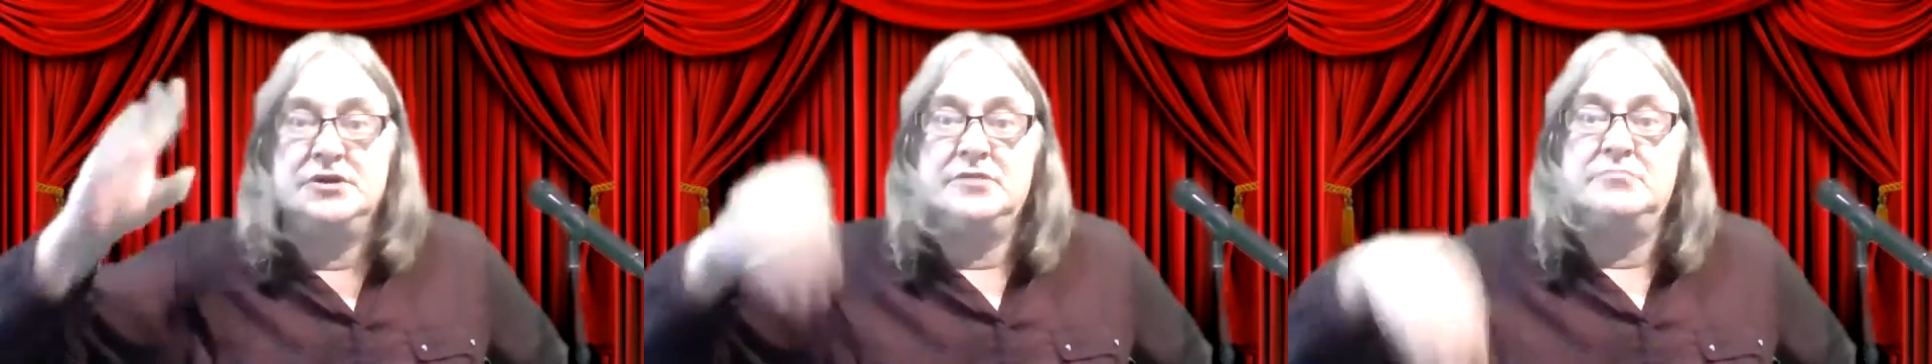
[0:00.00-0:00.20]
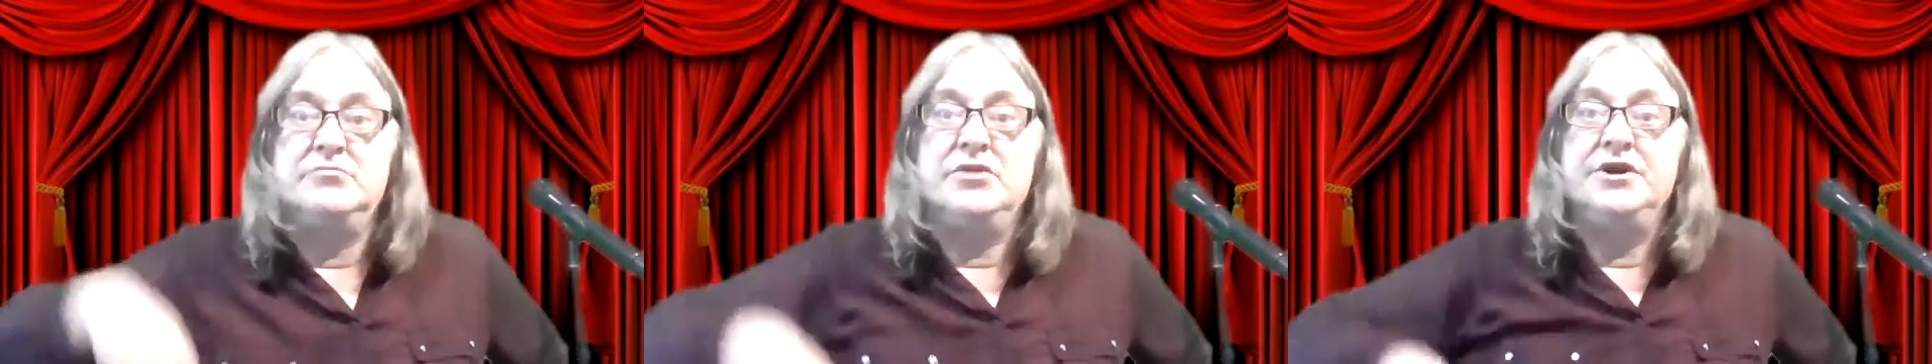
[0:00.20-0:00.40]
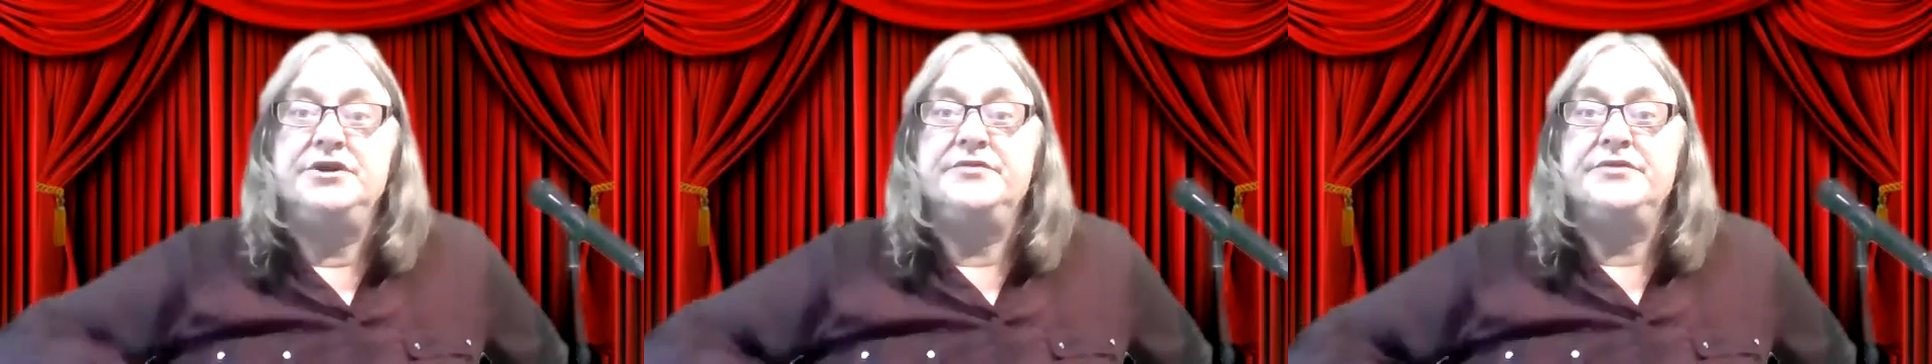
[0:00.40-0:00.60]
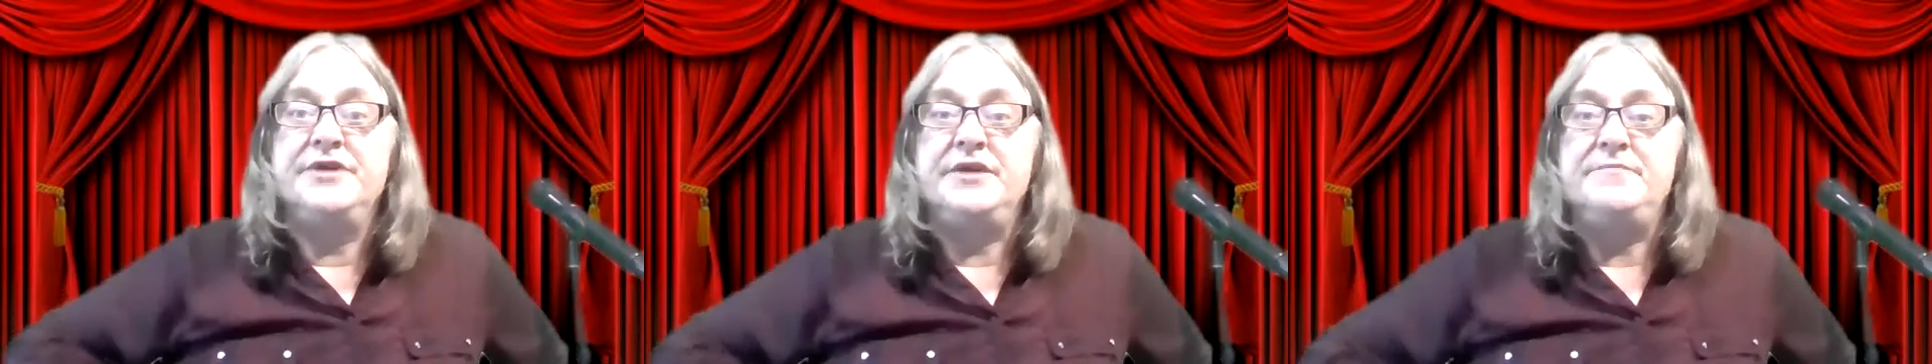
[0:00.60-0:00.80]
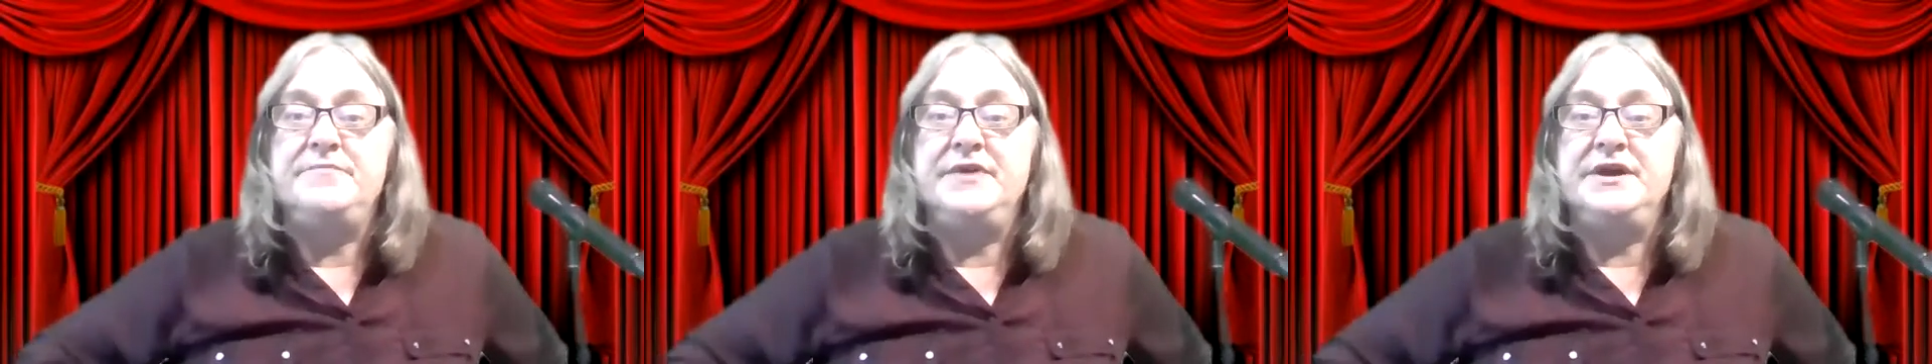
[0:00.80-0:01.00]
Mine are in
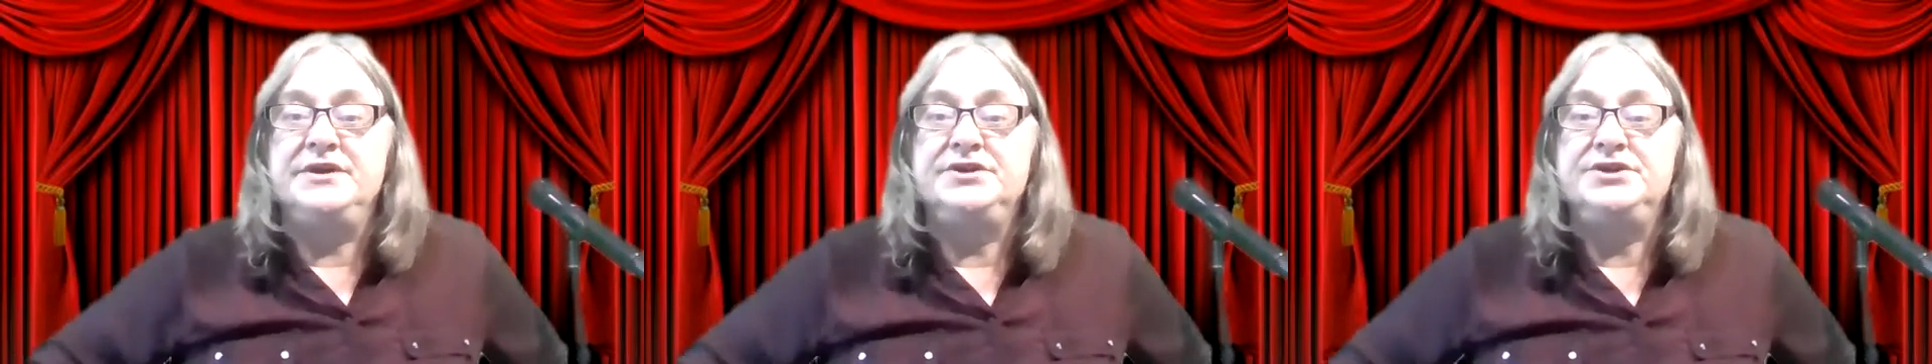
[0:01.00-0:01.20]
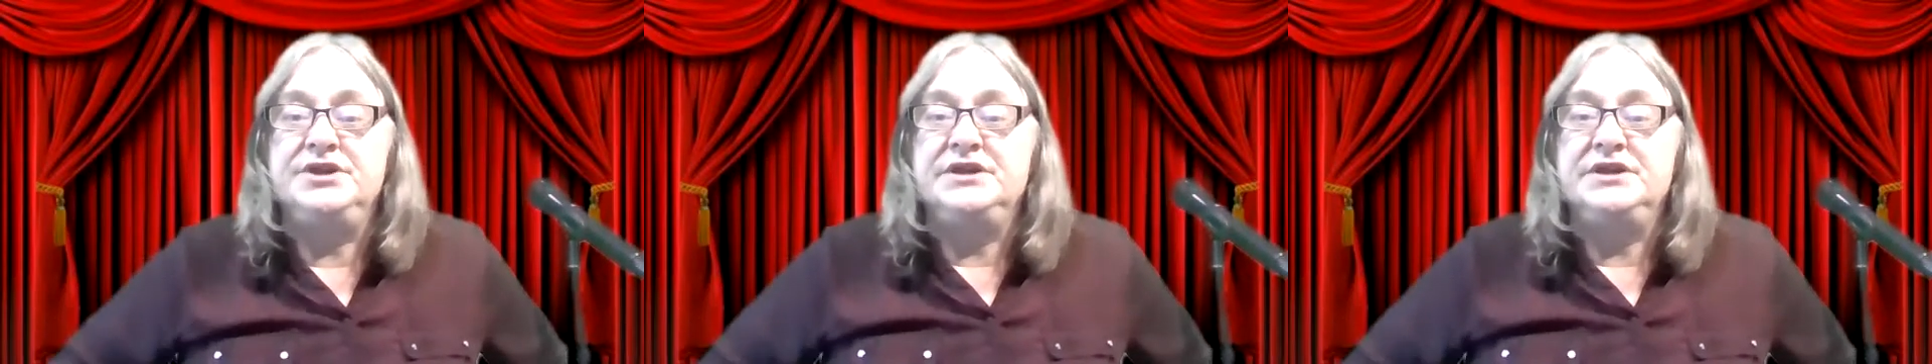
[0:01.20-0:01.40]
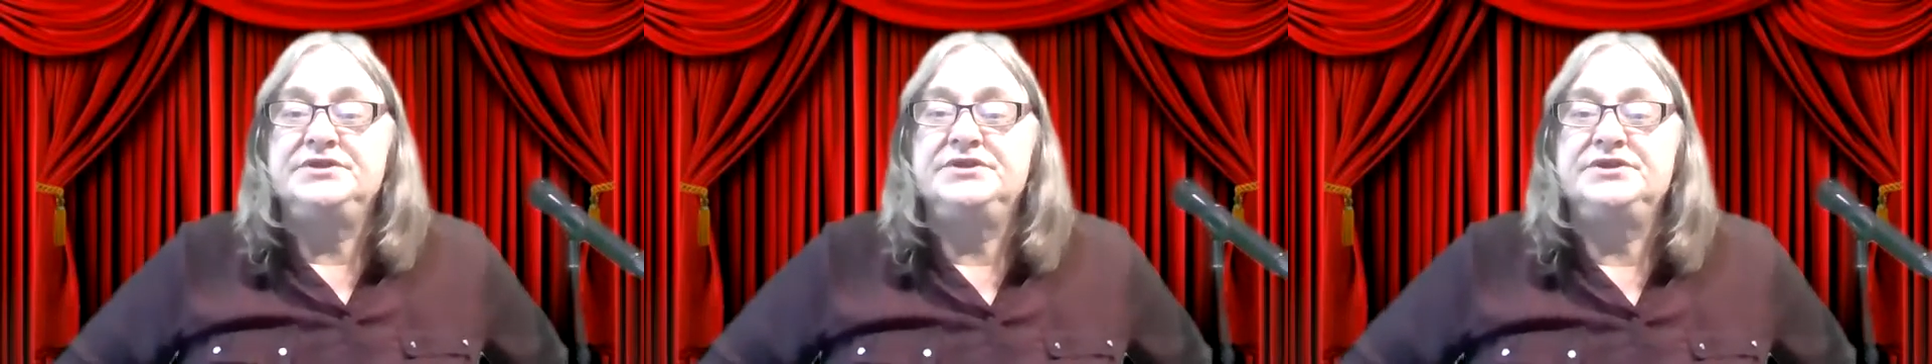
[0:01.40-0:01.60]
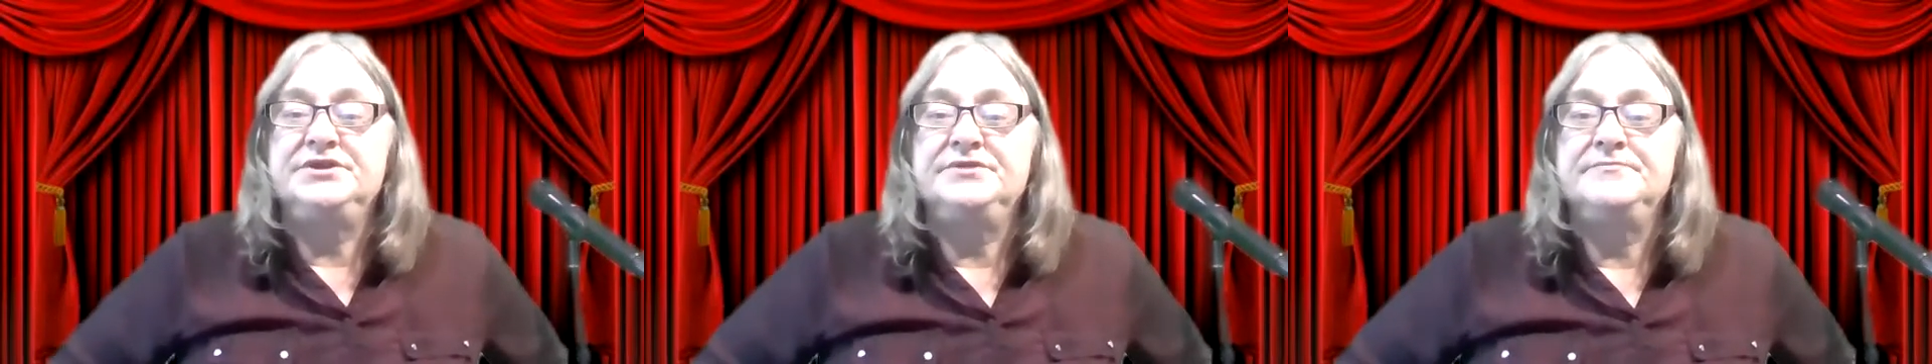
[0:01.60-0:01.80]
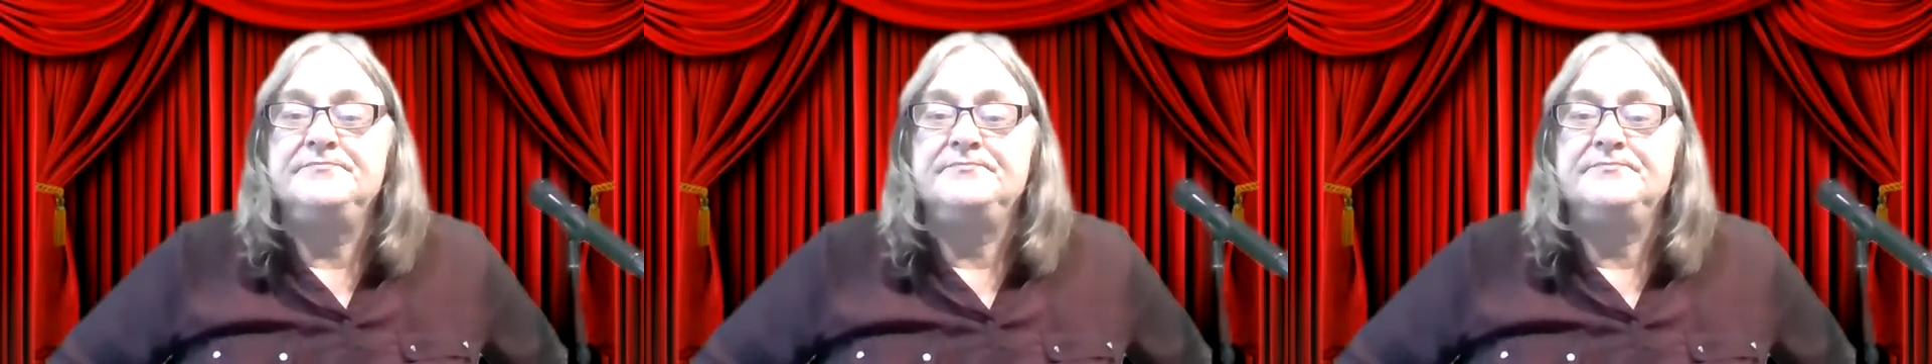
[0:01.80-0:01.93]
that band just.